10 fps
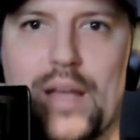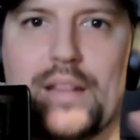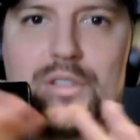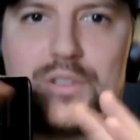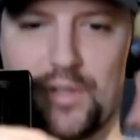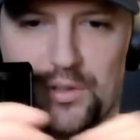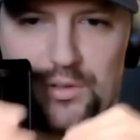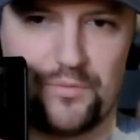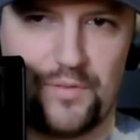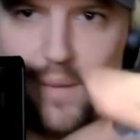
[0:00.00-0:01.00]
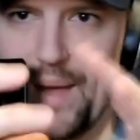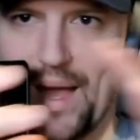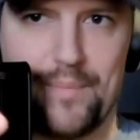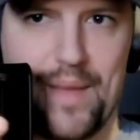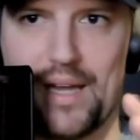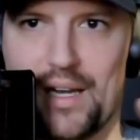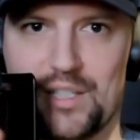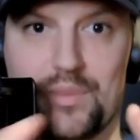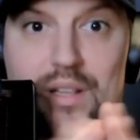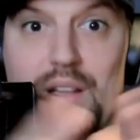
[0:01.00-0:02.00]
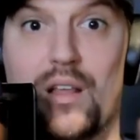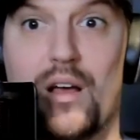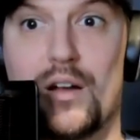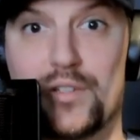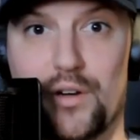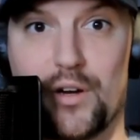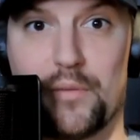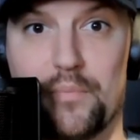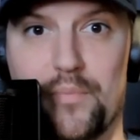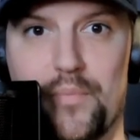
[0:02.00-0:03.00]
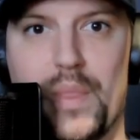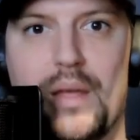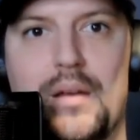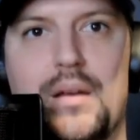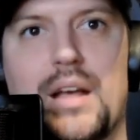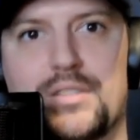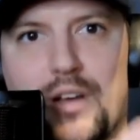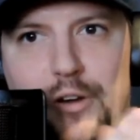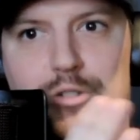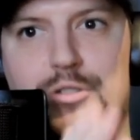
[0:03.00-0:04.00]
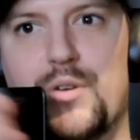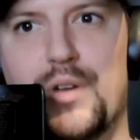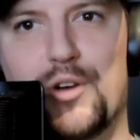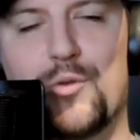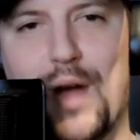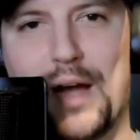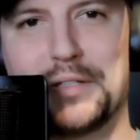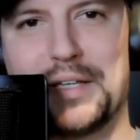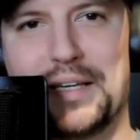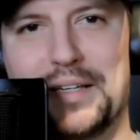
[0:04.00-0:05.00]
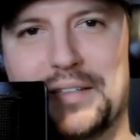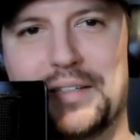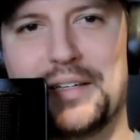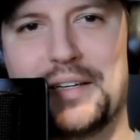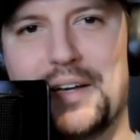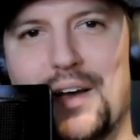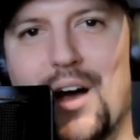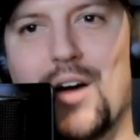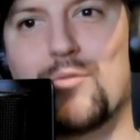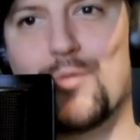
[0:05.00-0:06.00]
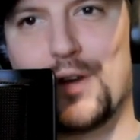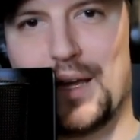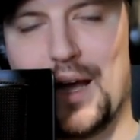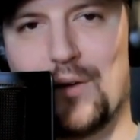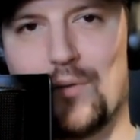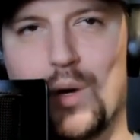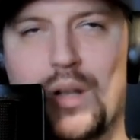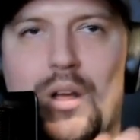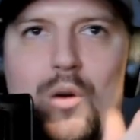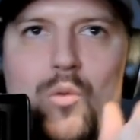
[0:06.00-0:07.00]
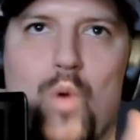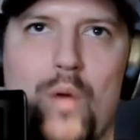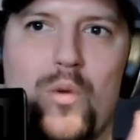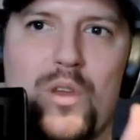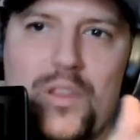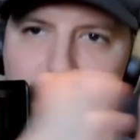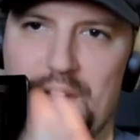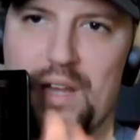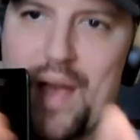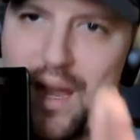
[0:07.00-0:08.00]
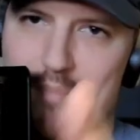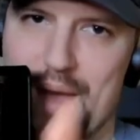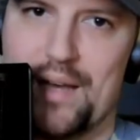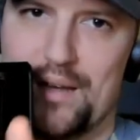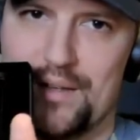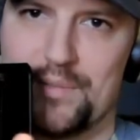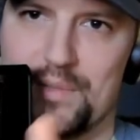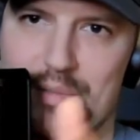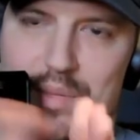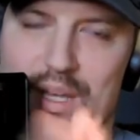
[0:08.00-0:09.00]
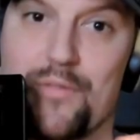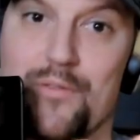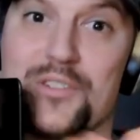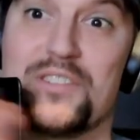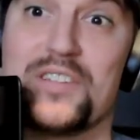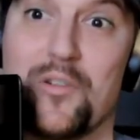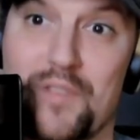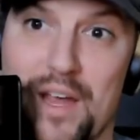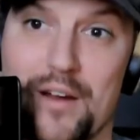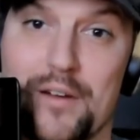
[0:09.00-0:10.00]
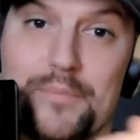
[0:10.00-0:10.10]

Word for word: There's there's feedback mechanisms on the long term mm-hmm. as long as you're doing it correctly of working out. What what would the feedback mechanisms be for self-care?